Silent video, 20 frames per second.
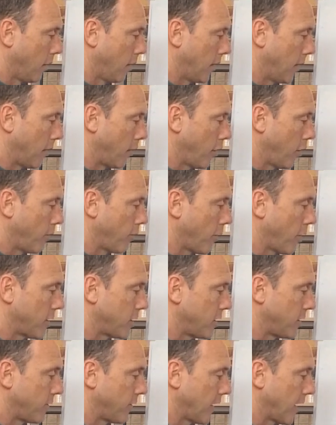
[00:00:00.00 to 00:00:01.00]
Now, no
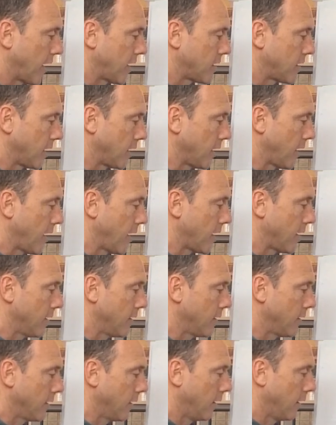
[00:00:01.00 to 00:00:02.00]
prizes for guessing then
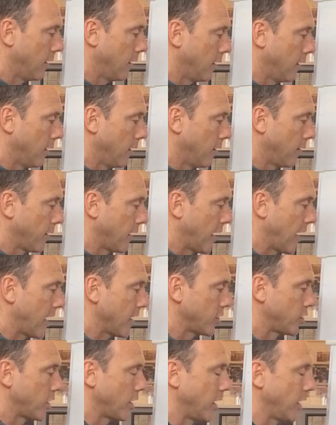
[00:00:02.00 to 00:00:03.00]
that
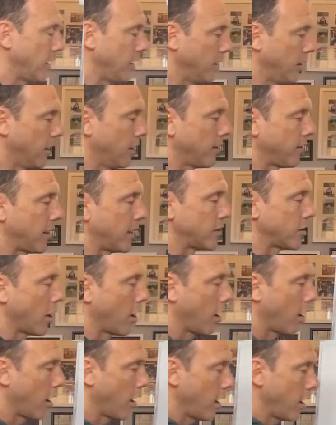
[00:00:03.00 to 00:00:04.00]
actually there's
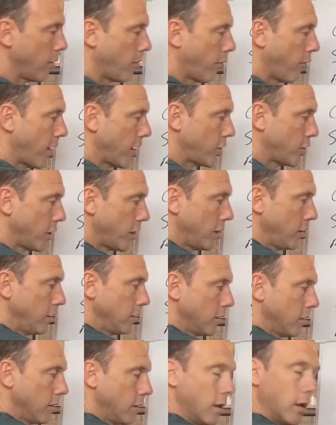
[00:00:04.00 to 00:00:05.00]
higher pressure
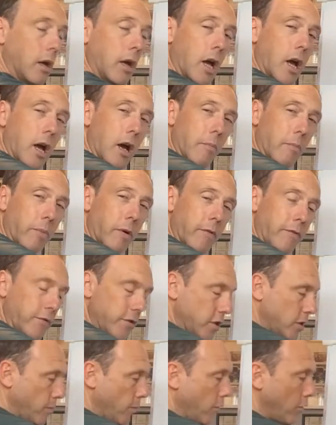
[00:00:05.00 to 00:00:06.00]
above
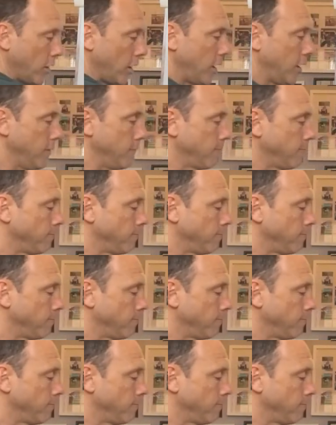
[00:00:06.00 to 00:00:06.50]
the spoiler